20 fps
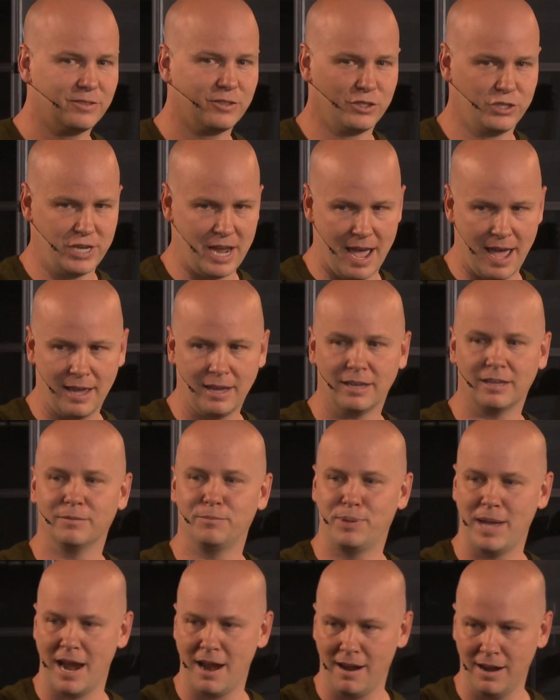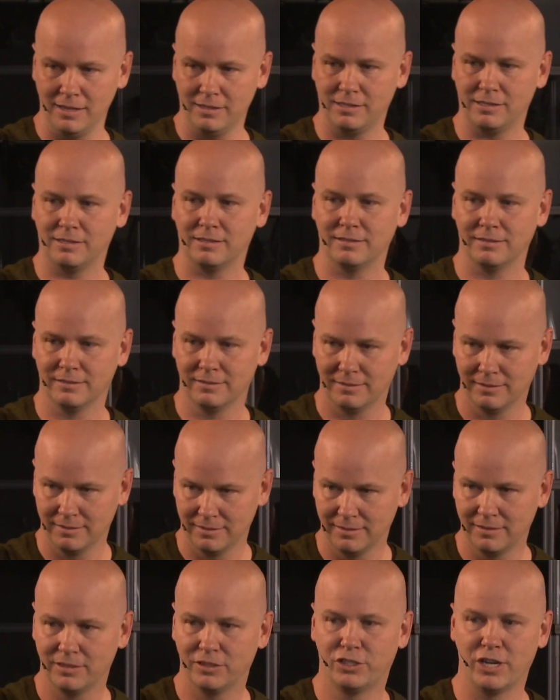Check. Parents?
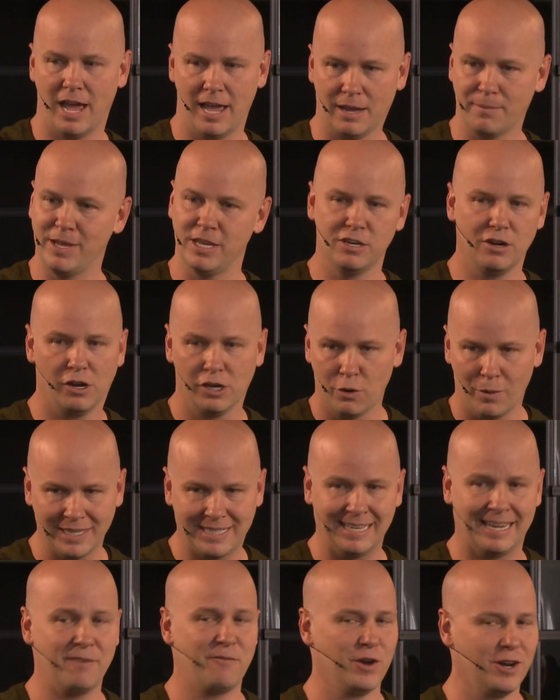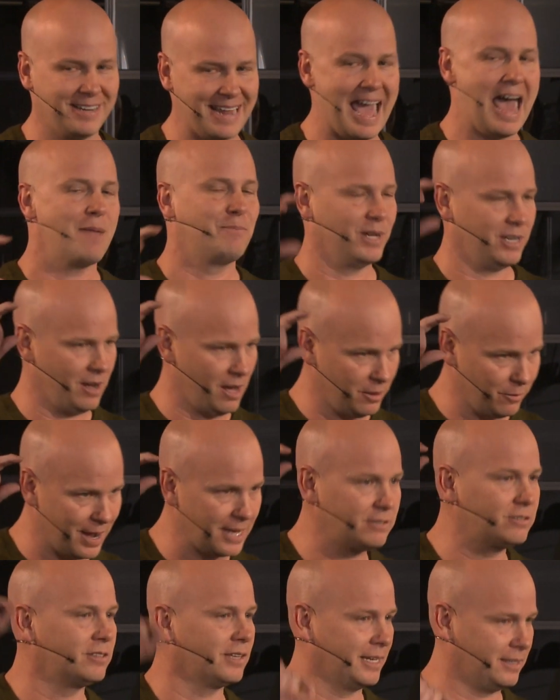Check. You don't know what to get for your dad, but
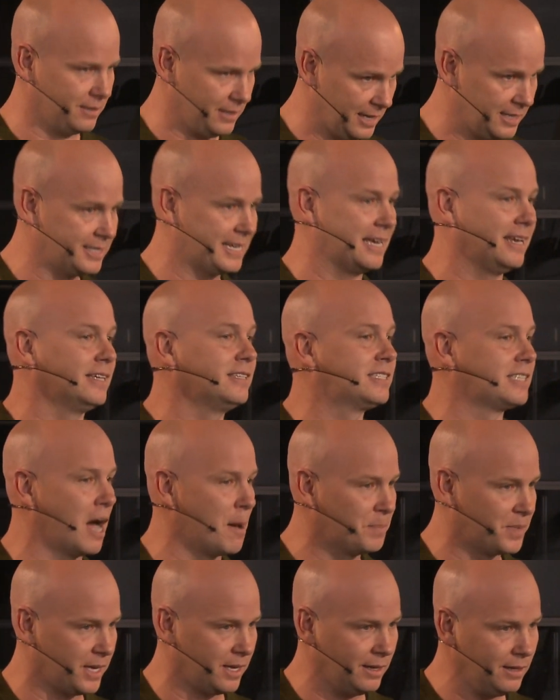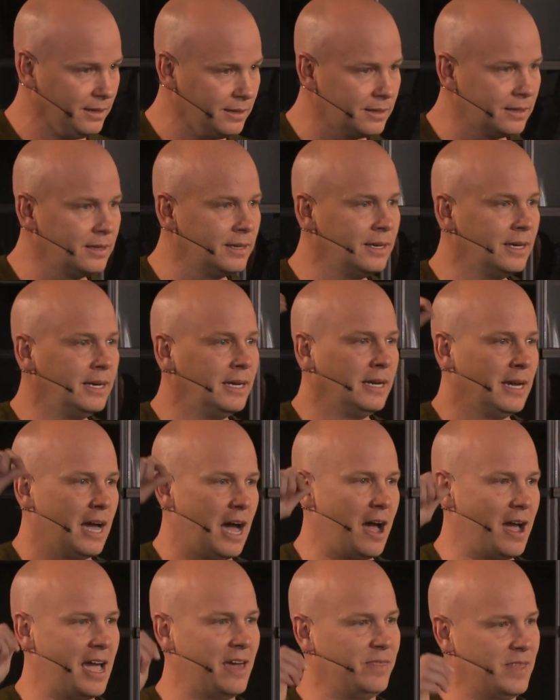otherwise, he's getting something.
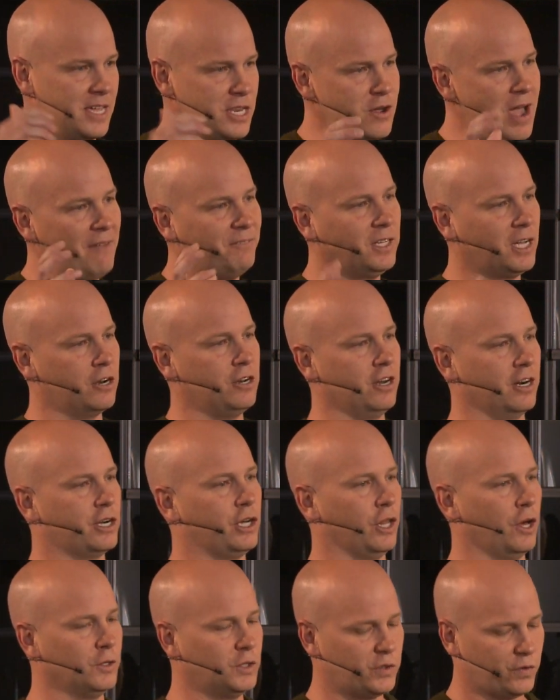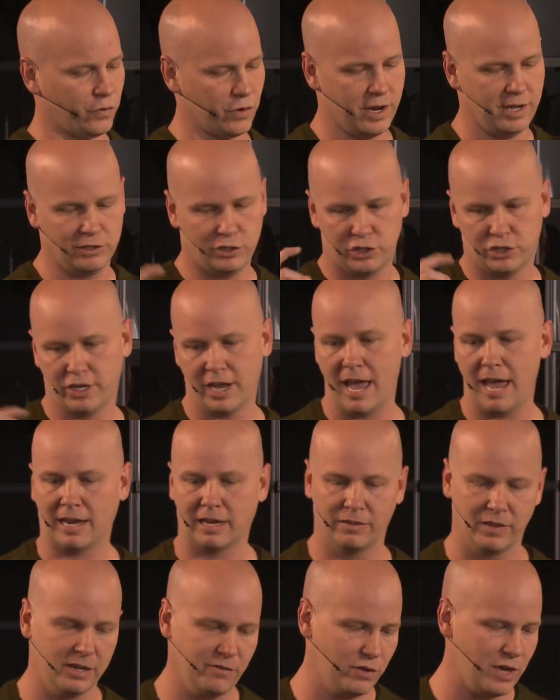And then you have to go to your close friends, check.
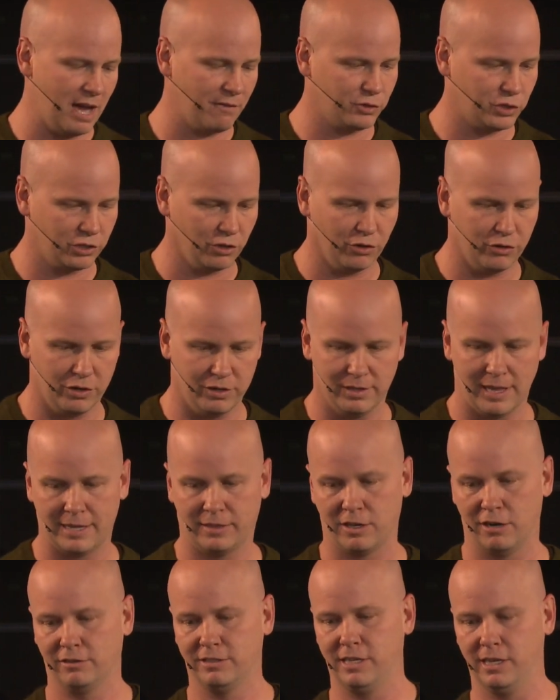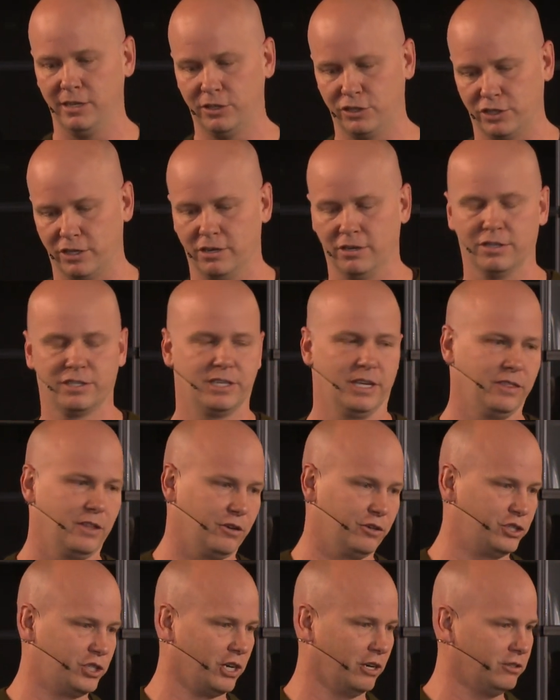And then if you have children, they're teachers, then
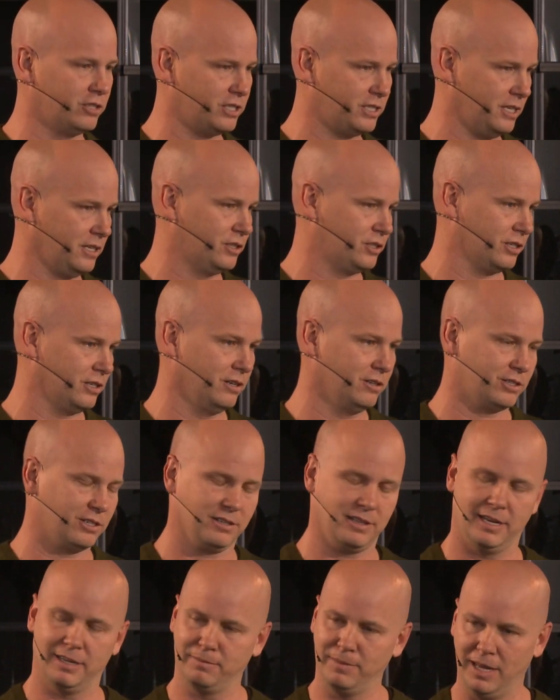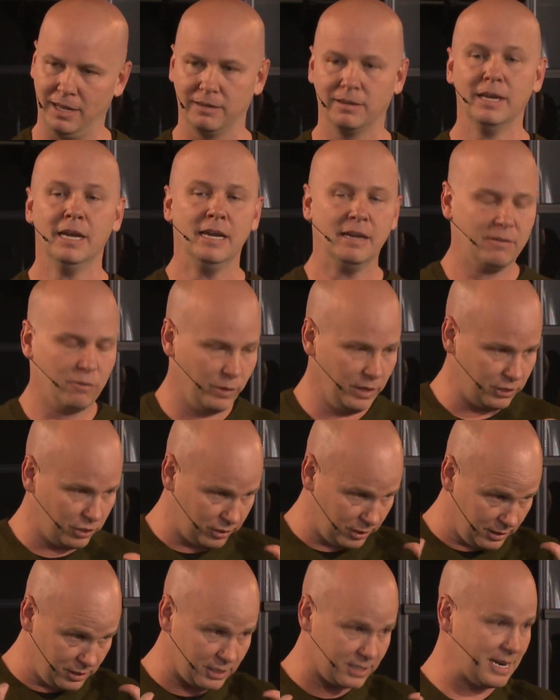they're church teachers. You're like, man, we
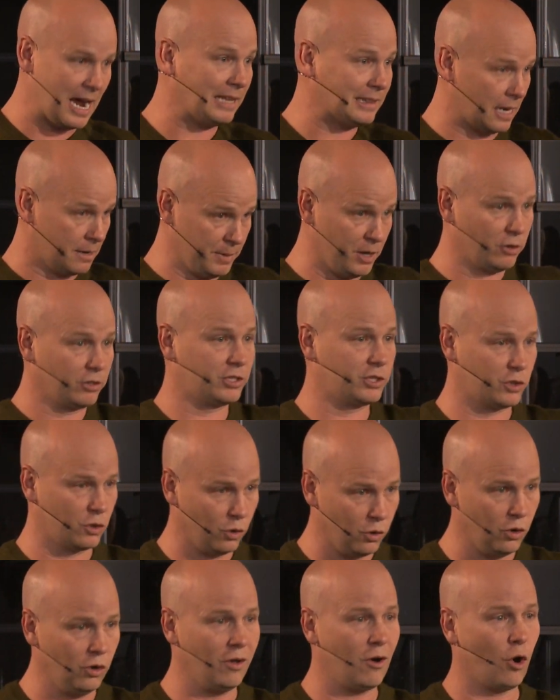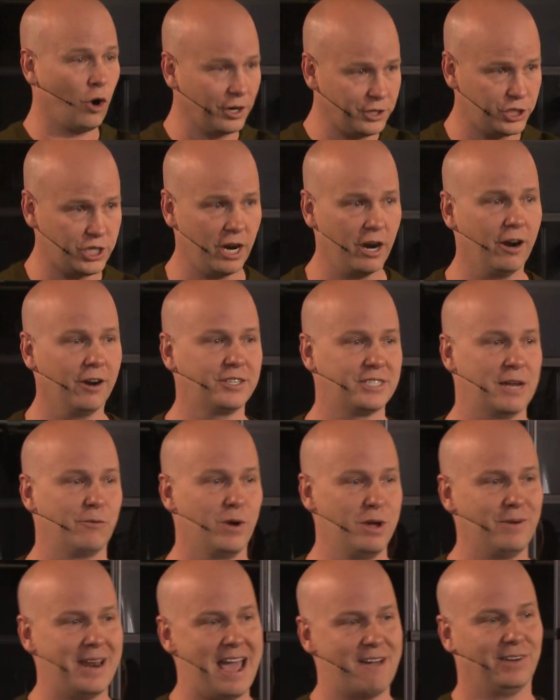should just not let them go to school or church, and
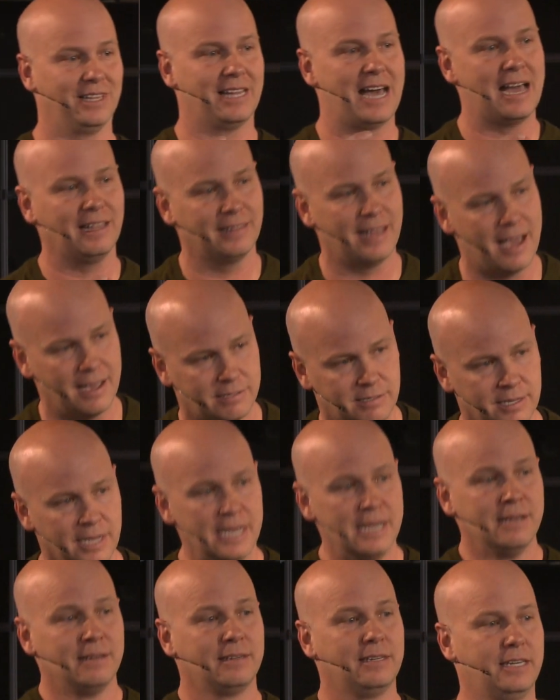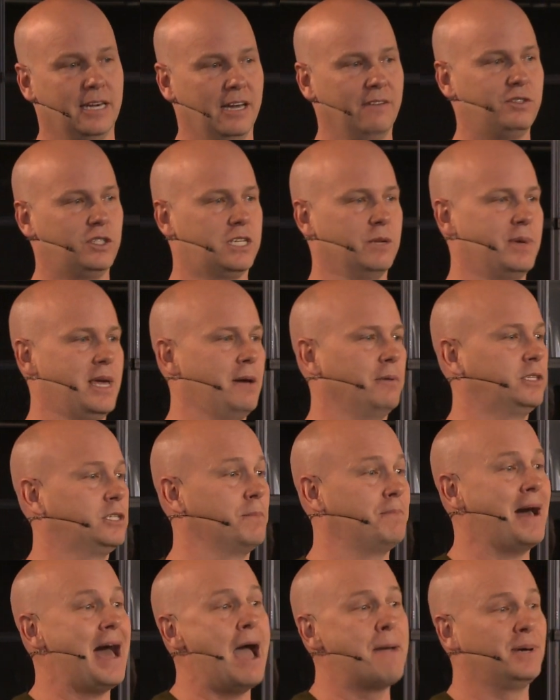we would have a lot less gifts to be able to
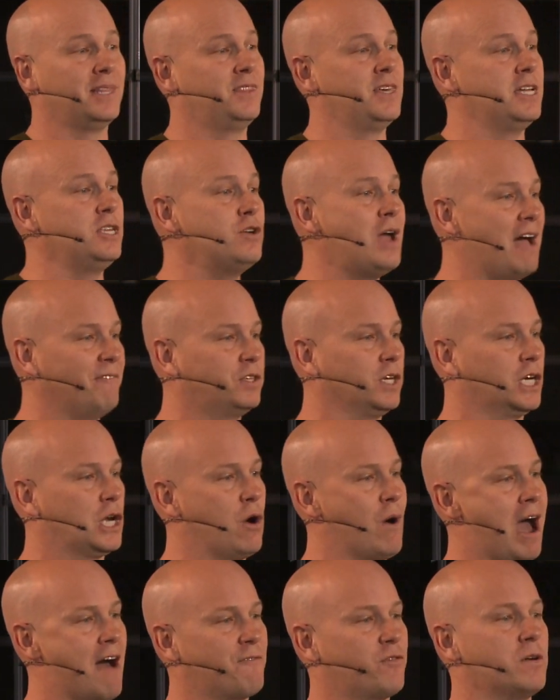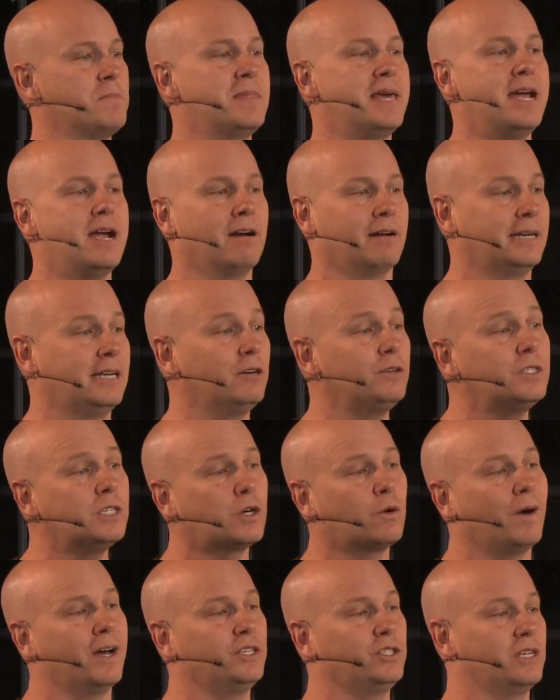buy. But then you have to go out from there. And here's the
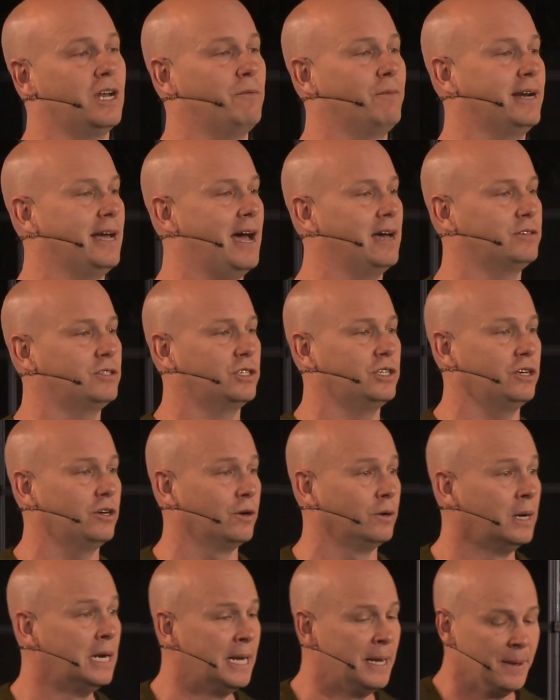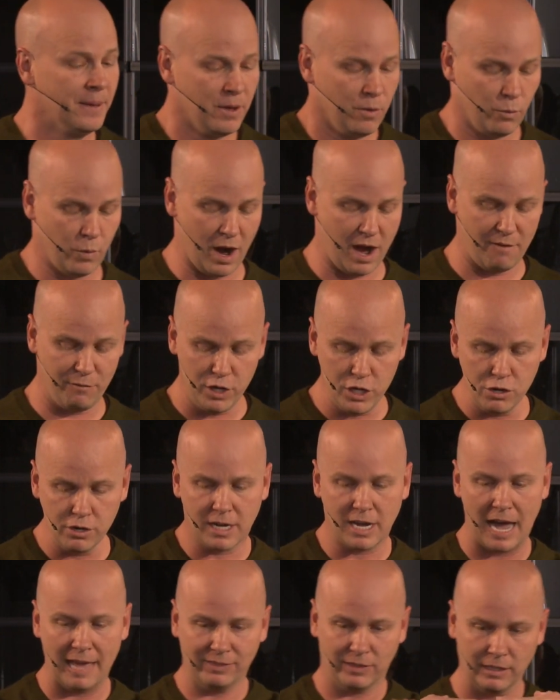question I want to ask you. Wherever you
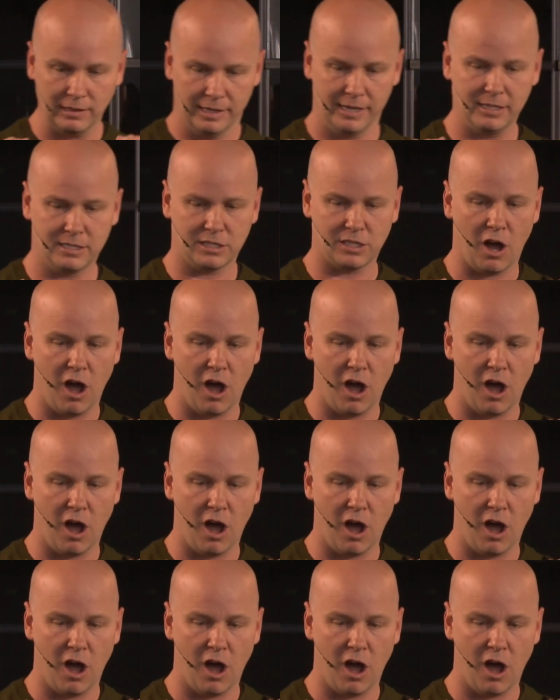cut the list